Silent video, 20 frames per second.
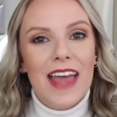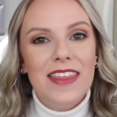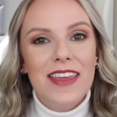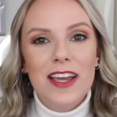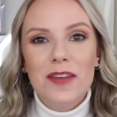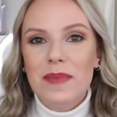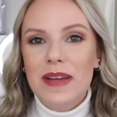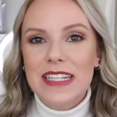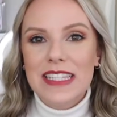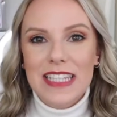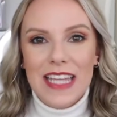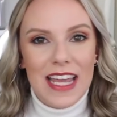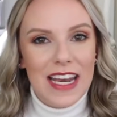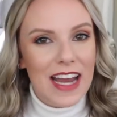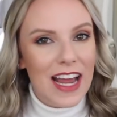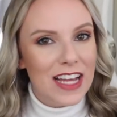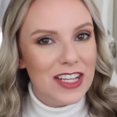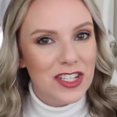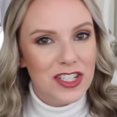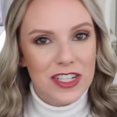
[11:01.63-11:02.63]
I think my skin
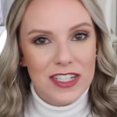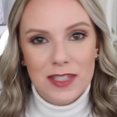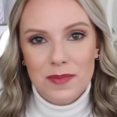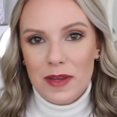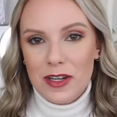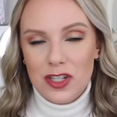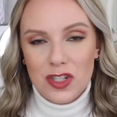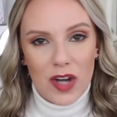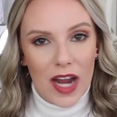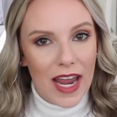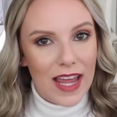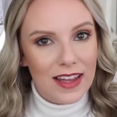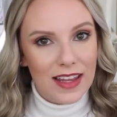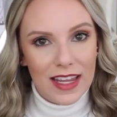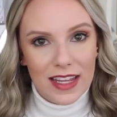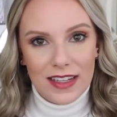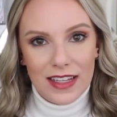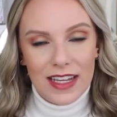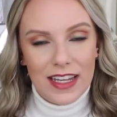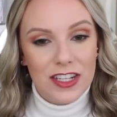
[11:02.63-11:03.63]
has just been dry
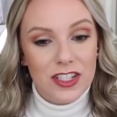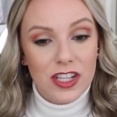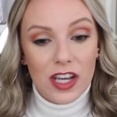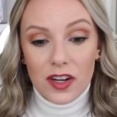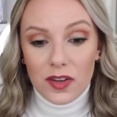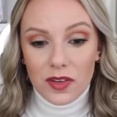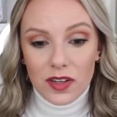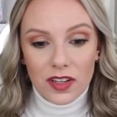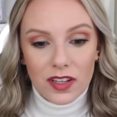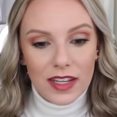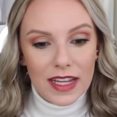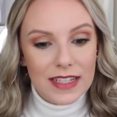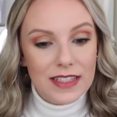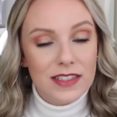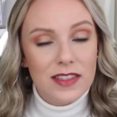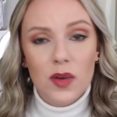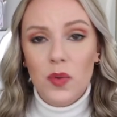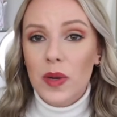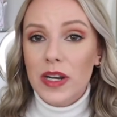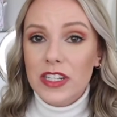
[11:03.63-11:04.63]
lately in general.
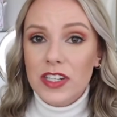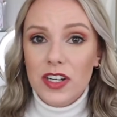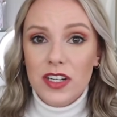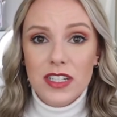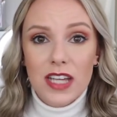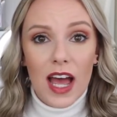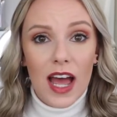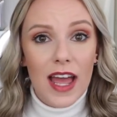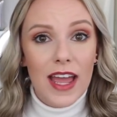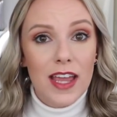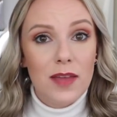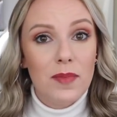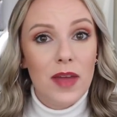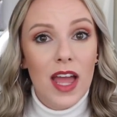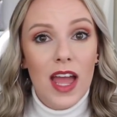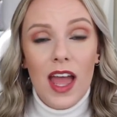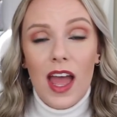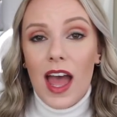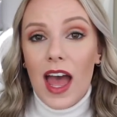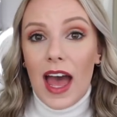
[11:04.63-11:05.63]
It's the winter
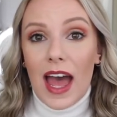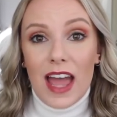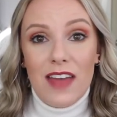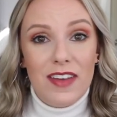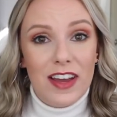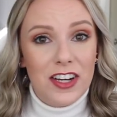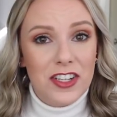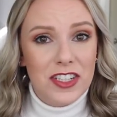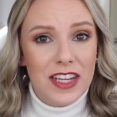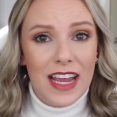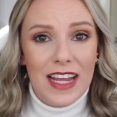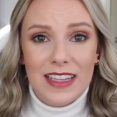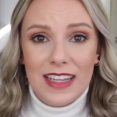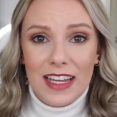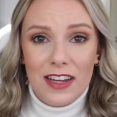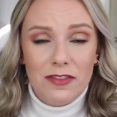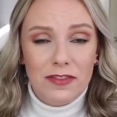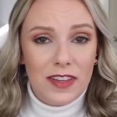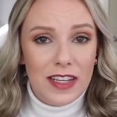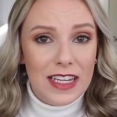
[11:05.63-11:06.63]
time. I've actually had
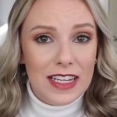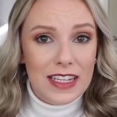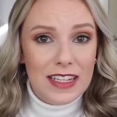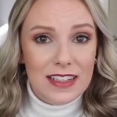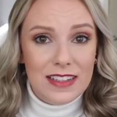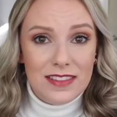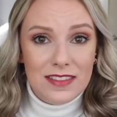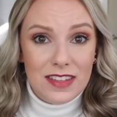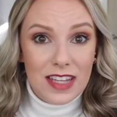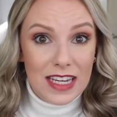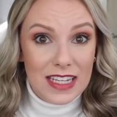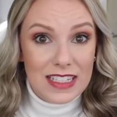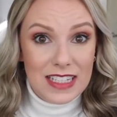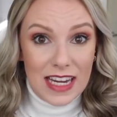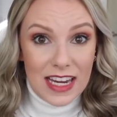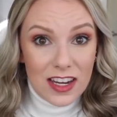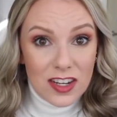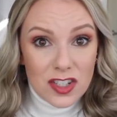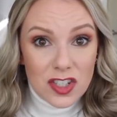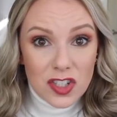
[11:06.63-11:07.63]
like flaky like
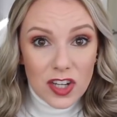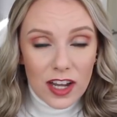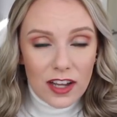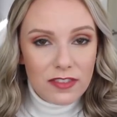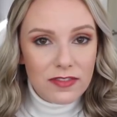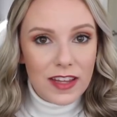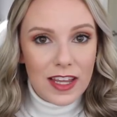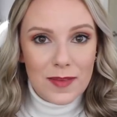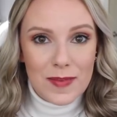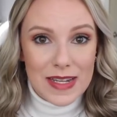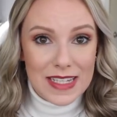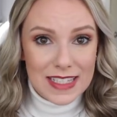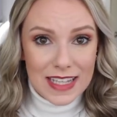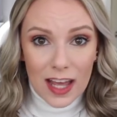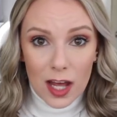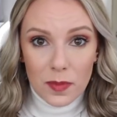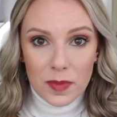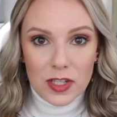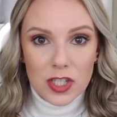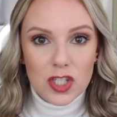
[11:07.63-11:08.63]
dandruff, like my
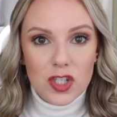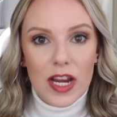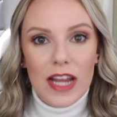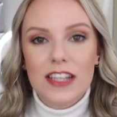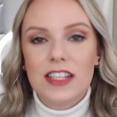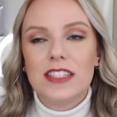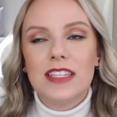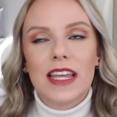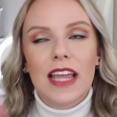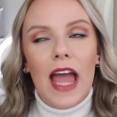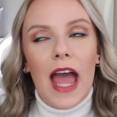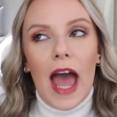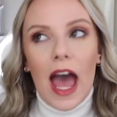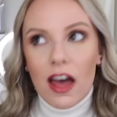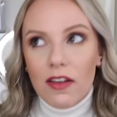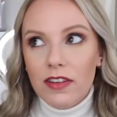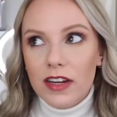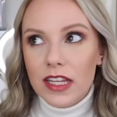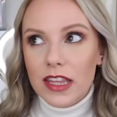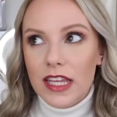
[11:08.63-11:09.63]
scalp is dry, just like
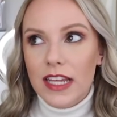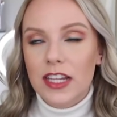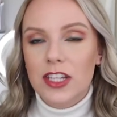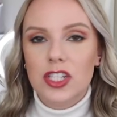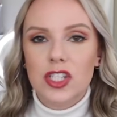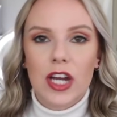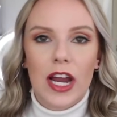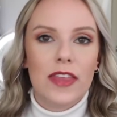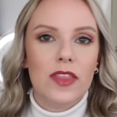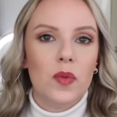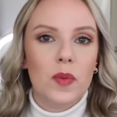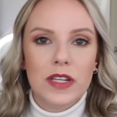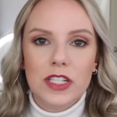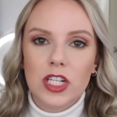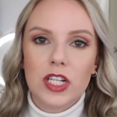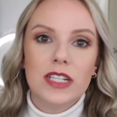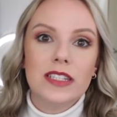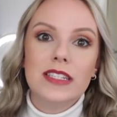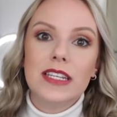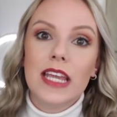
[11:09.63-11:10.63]
everything is dry. The
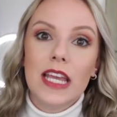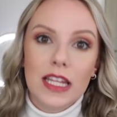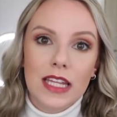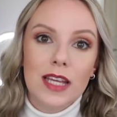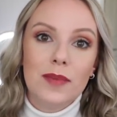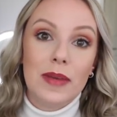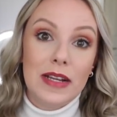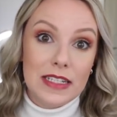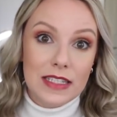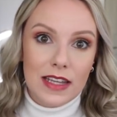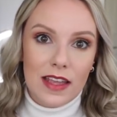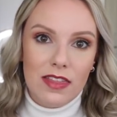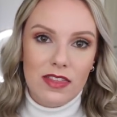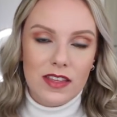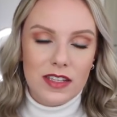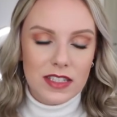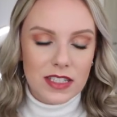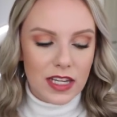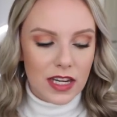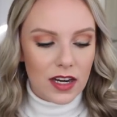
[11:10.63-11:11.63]
winter is killing my skin
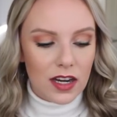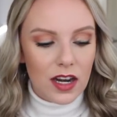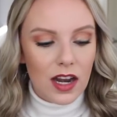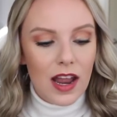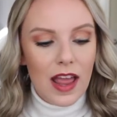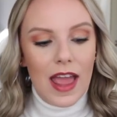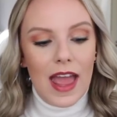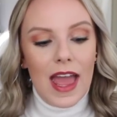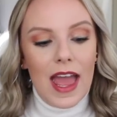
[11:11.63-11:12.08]
this year.